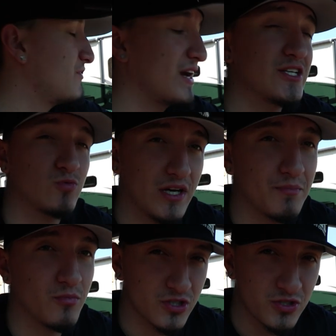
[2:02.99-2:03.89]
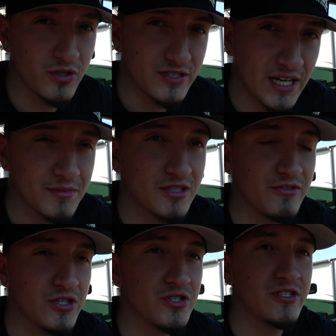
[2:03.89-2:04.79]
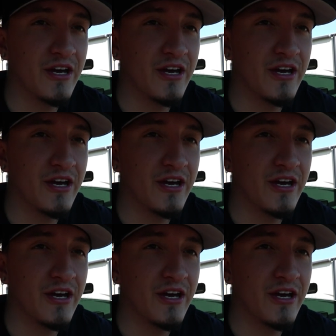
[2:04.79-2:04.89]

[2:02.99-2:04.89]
if you guys want more story times in the future,